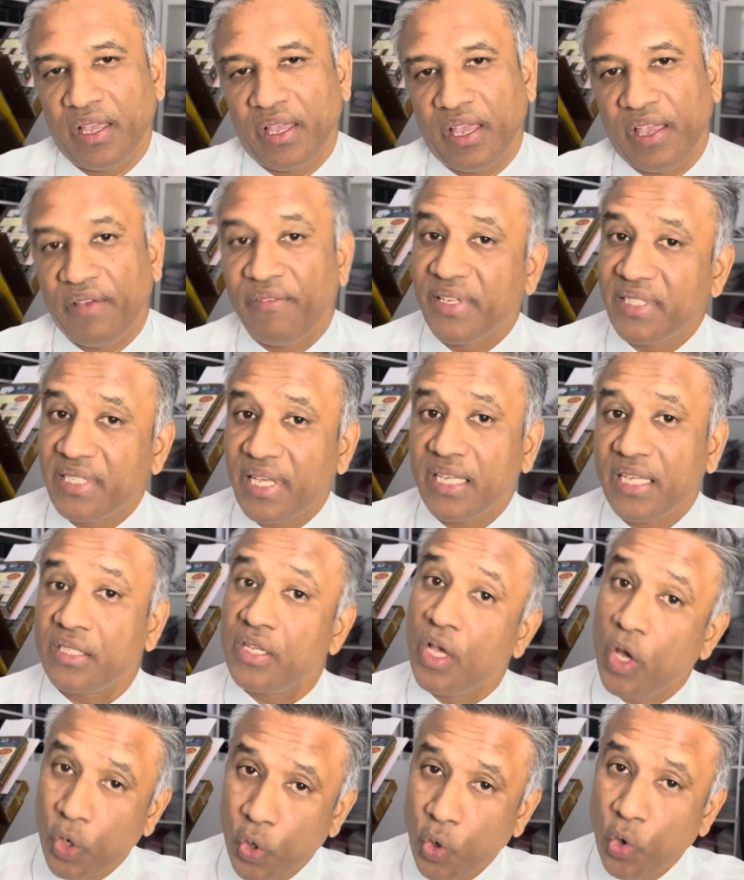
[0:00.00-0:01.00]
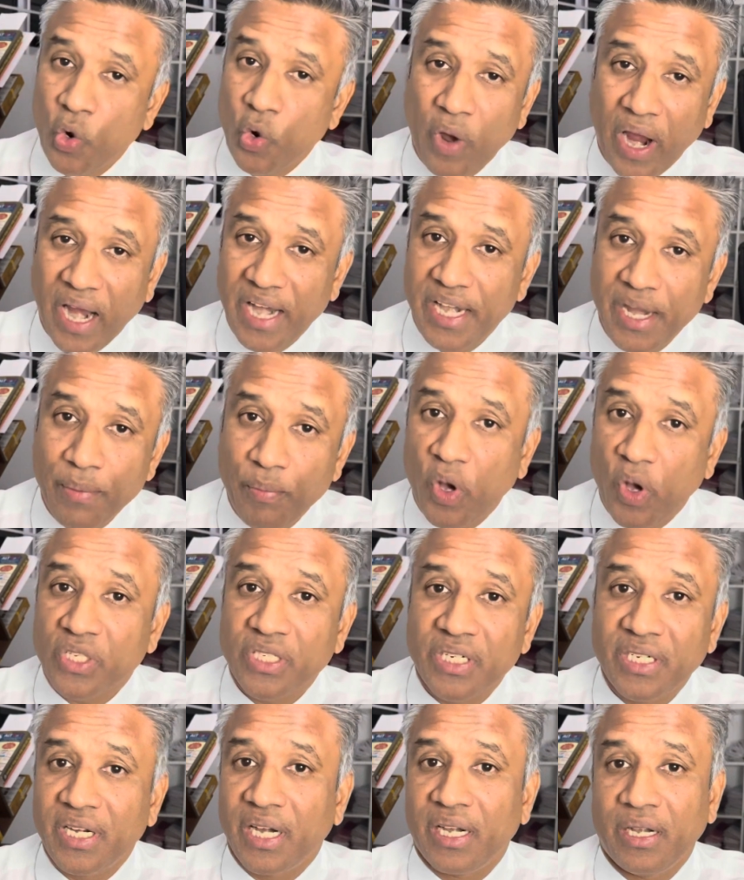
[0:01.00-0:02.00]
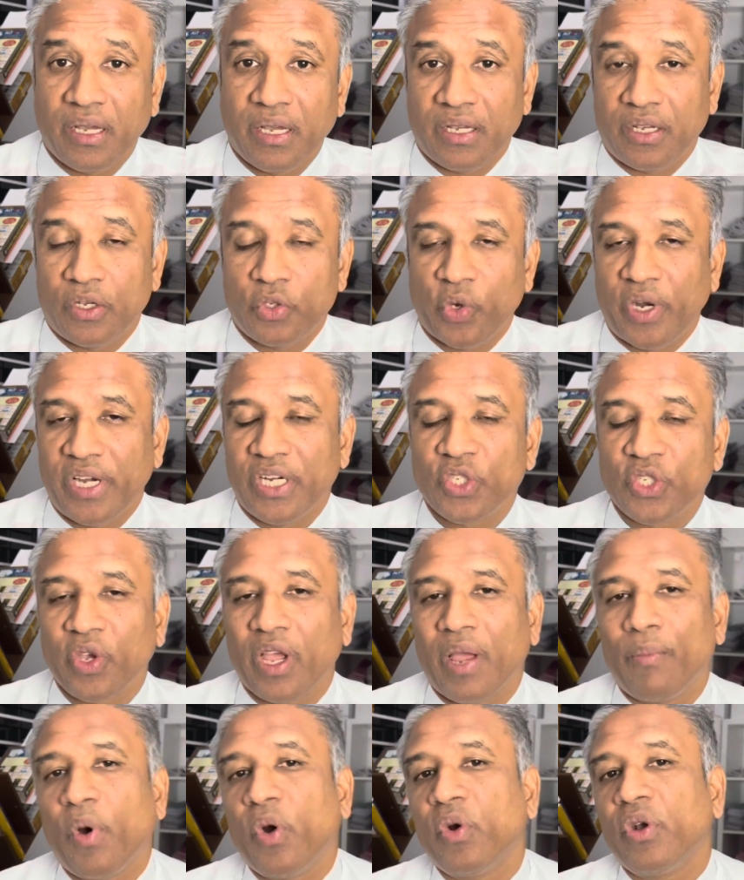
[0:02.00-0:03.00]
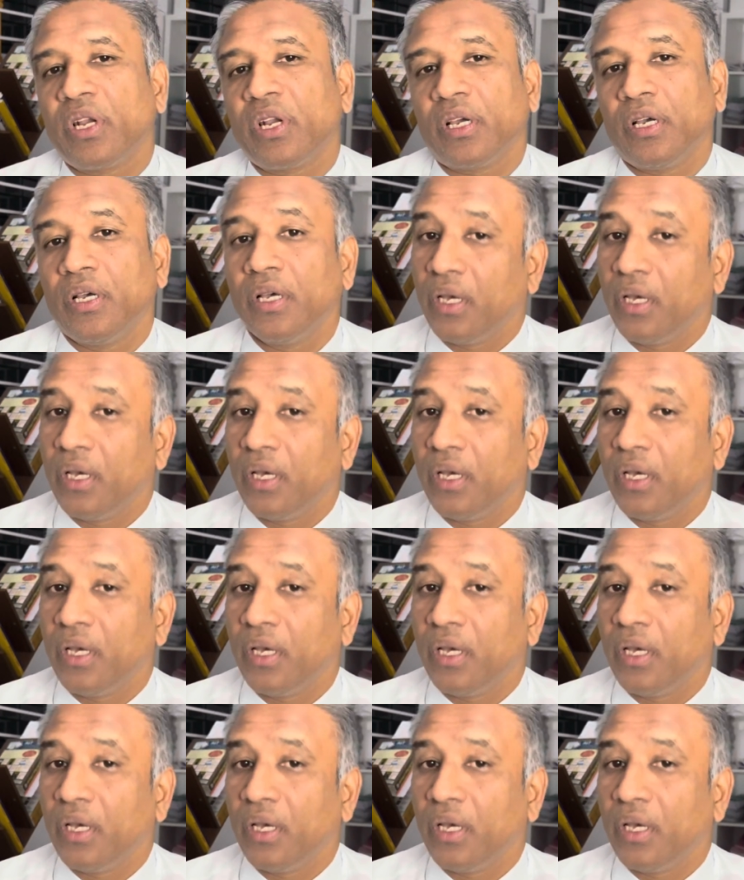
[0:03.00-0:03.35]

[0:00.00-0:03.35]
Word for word: if he says, no, no, I deposited so and so amount